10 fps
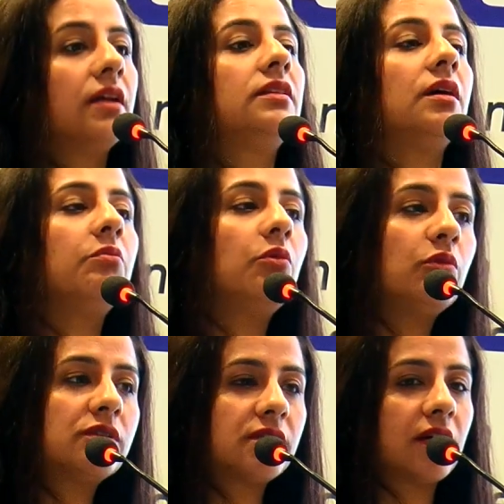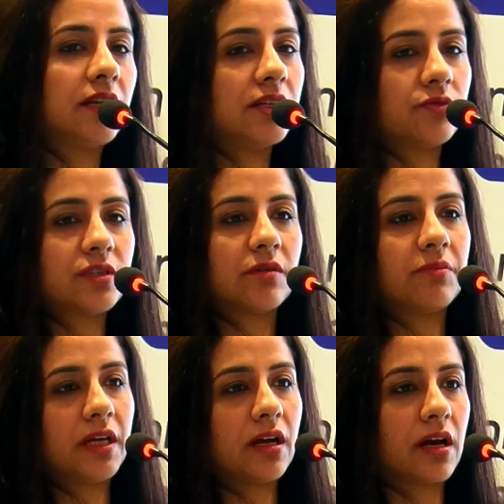There are more studies which are
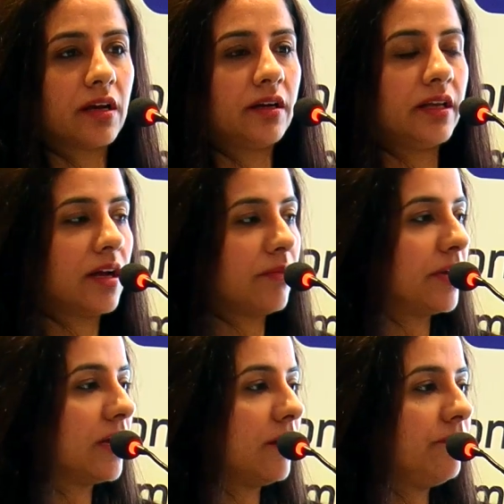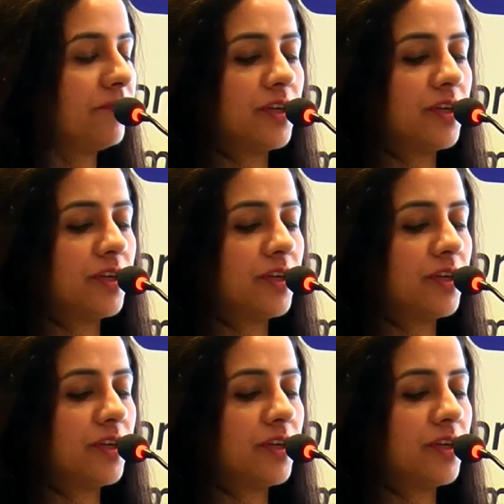being currently coming up.